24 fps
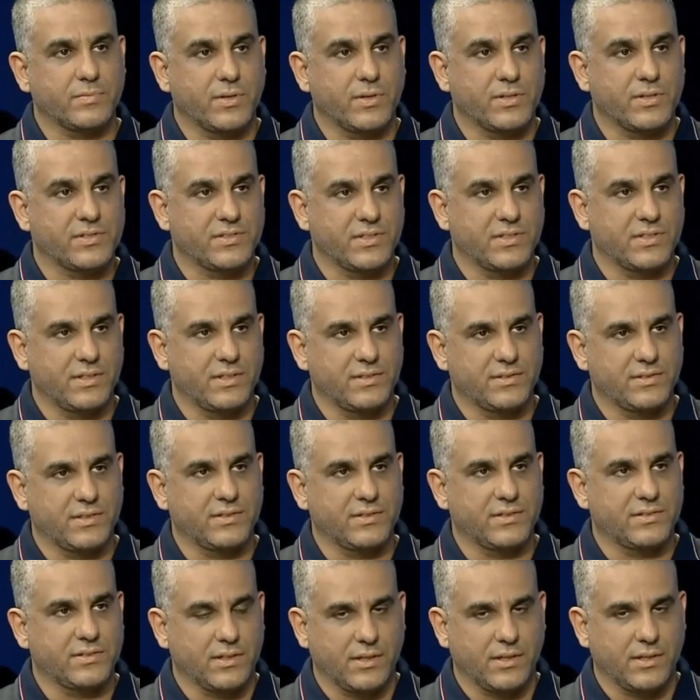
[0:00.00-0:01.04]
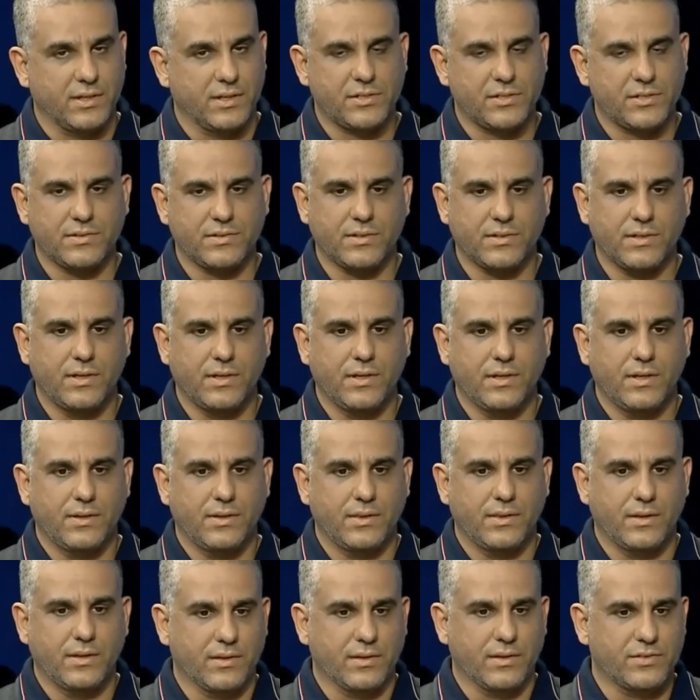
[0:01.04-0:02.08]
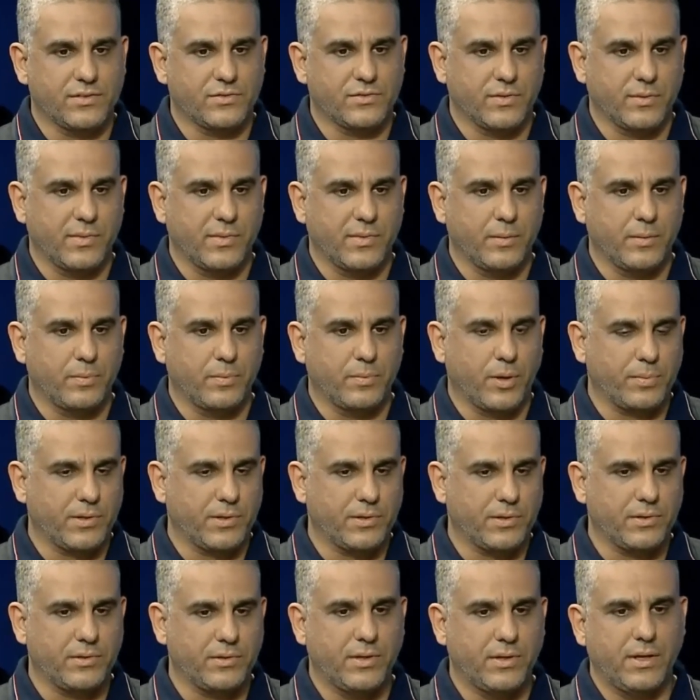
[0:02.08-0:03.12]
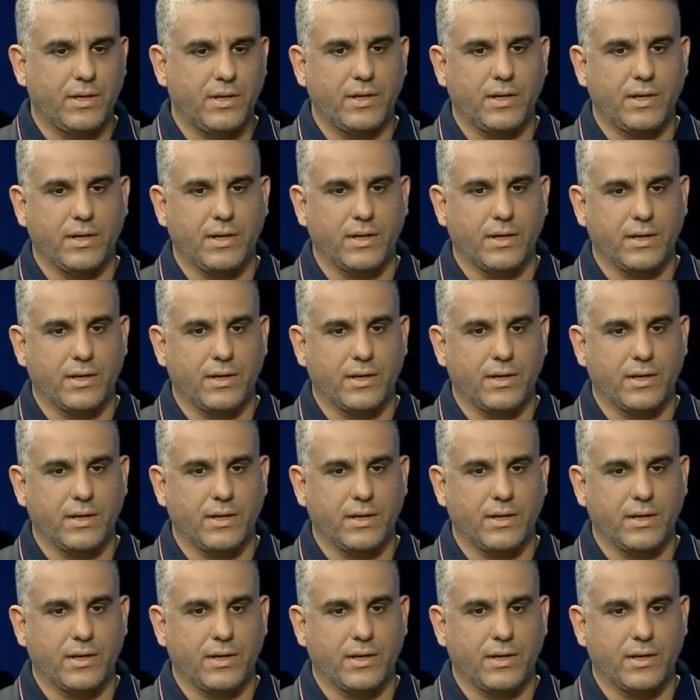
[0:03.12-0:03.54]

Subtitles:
smart cities installations. They are extremely popular,